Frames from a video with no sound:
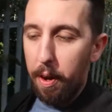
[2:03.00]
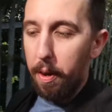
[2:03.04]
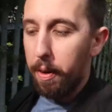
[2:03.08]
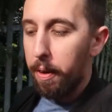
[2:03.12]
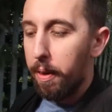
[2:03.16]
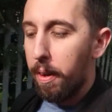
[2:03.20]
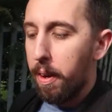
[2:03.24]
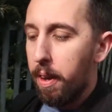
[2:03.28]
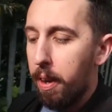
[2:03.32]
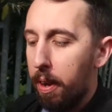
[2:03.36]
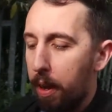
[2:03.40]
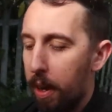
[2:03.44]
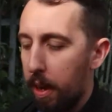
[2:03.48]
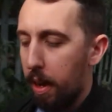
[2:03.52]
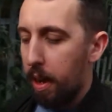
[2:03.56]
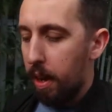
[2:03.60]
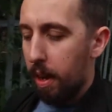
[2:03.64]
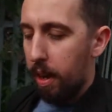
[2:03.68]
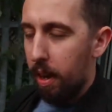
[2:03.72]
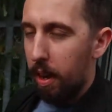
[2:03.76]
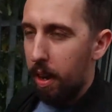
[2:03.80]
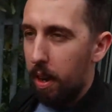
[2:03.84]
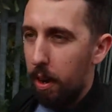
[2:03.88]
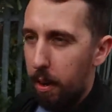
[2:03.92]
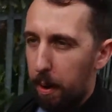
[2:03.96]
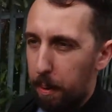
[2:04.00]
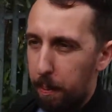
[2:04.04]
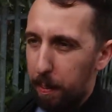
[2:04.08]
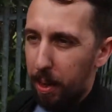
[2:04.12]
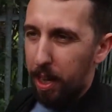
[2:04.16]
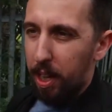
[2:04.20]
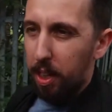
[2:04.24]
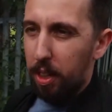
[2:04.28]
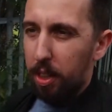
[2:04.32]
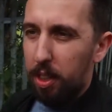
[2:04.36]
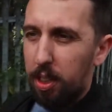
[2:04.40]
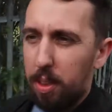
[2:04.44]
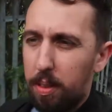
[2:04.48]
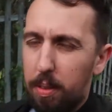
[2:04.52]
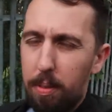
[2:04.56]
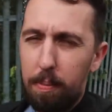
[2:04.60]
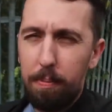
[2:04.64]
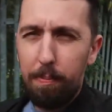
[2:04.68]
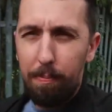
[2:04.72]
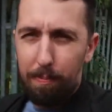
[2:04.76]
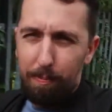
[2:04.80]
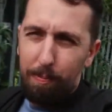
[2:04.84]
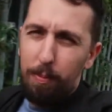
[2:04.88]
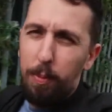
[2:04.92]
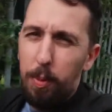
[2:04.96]
on, uh, because
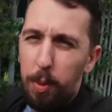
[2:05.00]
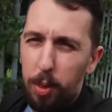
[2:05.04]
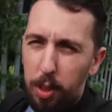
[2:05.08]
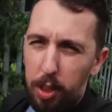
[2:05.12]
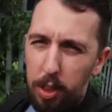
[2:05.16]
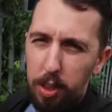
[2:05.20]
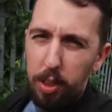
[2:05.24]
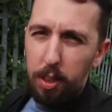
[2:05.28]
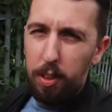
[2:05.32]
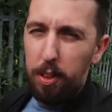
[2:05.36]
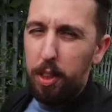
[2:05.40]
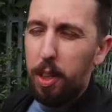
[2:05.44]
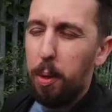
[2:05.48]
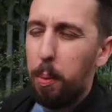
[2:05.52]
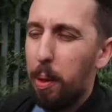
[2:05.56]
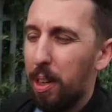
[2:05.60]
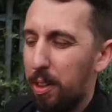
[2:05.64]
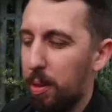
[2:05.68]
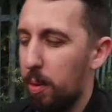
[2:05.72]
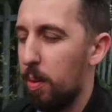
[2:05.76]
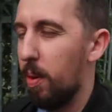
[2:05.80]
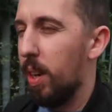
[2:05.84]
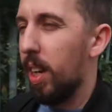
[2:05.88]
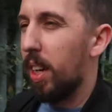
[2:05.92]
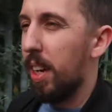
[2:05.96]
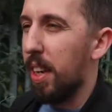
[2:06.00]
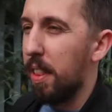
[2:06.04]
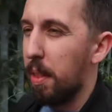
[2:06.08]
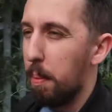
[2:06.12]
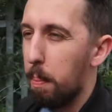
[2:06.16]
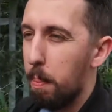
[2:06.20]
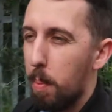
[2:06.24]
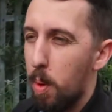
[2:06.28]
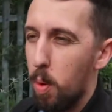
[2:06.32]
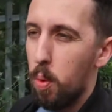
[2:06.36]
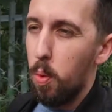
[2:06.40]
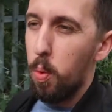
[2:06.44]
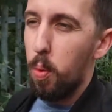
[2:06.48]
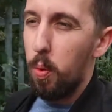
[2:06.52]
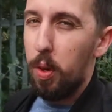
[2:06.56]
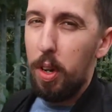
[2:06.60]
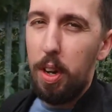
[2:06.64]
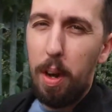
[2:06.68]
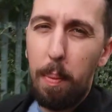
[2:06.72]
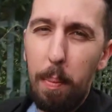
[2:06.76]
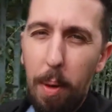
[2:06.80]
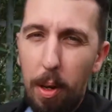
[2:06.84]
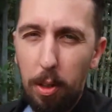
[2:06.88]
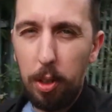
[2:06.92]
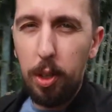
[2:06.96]
she, she wasn't really in the mood.
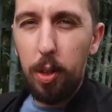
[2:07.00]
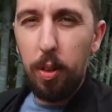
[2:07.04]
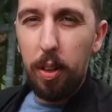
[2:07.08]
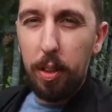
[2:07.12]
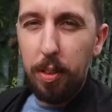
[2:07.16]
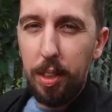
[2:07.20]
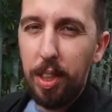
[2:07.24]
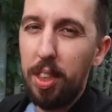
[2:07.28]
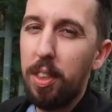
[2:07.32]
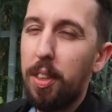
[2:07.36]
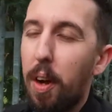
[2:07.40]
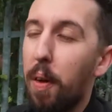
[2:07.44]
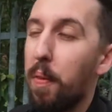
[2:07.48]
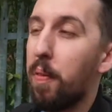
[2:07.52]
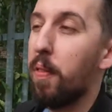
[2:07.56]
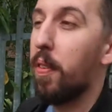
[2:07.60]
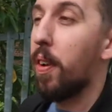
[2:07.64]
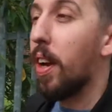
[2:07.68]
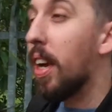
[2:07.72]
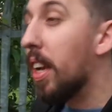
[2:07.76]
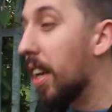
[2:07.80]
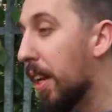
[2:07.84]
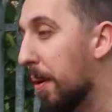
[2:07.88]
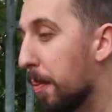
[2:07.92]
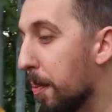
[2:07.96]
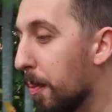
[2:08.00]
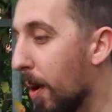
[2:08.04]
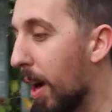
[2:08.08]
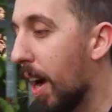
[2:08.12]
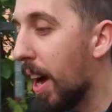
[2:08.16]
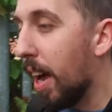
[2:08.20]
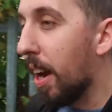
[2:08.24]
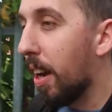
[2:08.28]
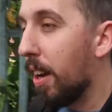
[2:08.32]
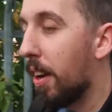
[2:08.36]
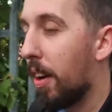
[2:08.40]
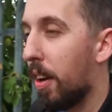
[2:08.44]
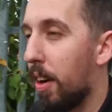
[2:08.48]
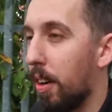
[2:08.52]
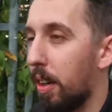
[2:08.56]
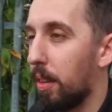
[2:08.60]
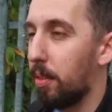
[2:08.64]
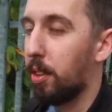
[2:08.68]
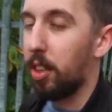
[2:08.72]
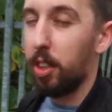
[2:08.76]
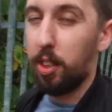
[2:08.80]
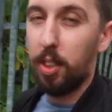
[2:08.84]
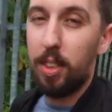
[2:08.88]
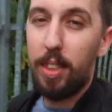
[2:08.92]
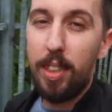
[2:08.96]
I'm not sure if she's not feeling well or if
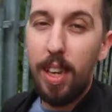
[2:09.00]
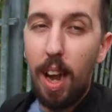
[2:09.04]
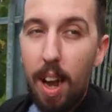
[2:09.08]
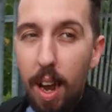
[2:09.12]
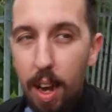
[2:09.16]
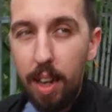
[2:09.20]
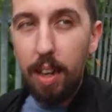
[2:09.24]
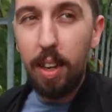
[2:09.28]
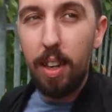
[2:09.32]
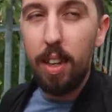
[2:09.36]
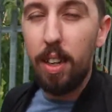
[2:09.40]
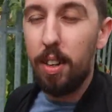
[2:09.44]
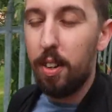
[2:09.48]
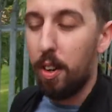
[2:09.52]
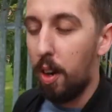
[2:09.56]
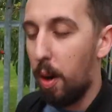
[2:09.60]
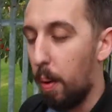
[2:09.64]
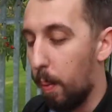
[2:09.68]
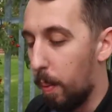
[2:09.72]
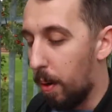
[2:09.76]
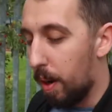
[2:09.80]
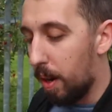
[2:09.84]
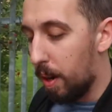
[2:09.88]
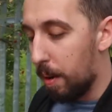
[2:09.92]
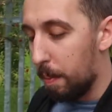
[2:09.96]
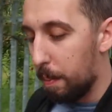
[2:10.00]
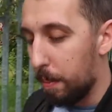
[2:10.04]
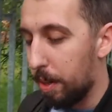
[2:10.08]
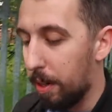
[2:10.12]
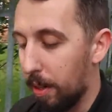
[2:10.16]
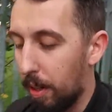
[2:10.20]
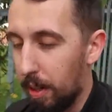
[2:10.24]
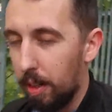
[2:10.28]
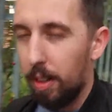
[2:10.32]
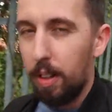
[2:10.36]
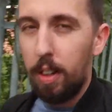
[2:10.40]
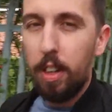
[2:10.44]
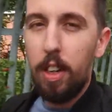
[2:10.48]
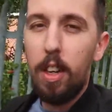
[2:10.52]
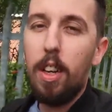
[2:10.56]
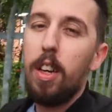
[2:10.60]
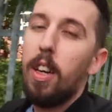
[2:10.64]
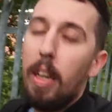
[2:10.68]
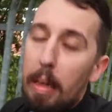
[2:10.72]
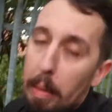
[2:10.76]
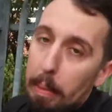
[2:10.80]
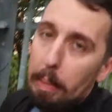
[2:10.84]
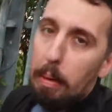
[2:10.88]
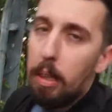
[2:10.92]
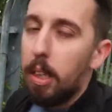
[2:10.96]
she's tired or what, but
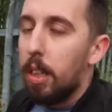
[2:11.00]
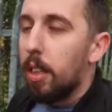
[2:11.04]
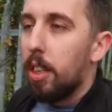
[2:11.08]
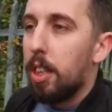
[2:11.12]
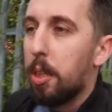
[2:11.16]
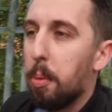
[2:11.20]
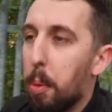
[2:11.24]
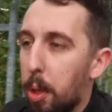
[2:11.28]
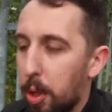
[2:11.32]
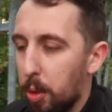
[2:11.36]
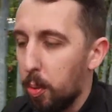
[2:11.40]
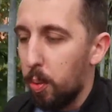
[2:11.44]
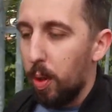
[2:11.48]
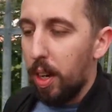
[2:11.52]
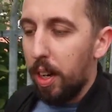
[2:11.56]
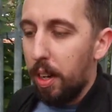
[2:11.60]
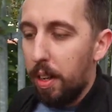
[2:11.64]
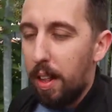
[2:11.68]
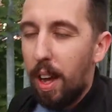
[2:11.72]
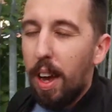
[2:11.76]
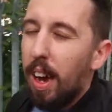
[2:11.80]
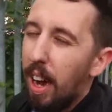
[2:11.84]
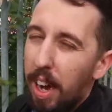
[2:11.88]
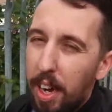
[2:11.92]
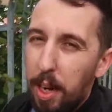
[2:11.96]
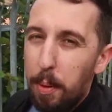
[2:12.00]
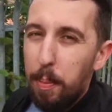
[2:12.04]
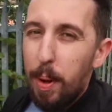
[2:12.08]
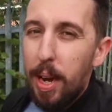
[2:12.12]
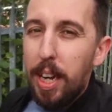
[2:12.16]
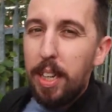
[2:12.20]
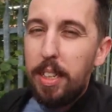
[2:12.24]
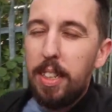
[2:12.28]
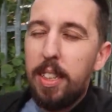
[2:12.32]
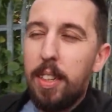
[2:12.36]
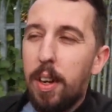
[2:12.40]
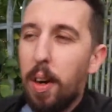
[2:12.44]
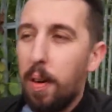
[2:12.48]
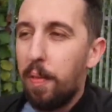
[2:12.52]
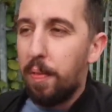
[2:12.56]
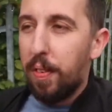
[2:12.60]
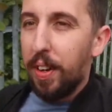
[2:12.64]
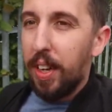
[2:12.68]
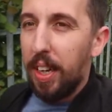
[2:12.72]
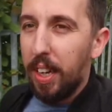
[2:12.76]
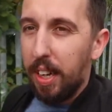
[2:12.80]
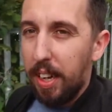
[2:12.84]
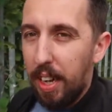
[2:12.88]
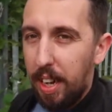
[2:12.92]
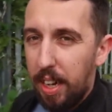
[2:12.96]
she wasn't really that animated or
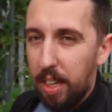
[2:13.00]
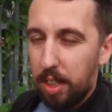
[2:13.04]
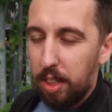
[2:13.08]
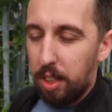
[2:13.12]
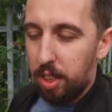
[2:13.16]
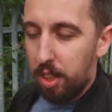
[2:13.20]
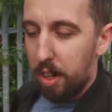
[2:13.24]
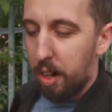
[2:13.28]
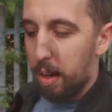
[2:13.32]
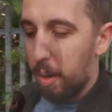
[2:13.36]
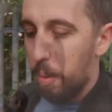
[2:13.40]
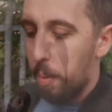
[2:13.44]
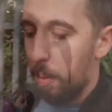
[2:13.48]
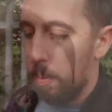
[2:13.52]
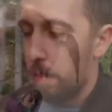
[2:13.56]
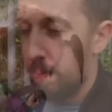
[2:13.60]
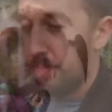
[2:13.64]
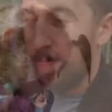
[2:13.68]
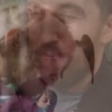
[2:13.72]
feeling it, so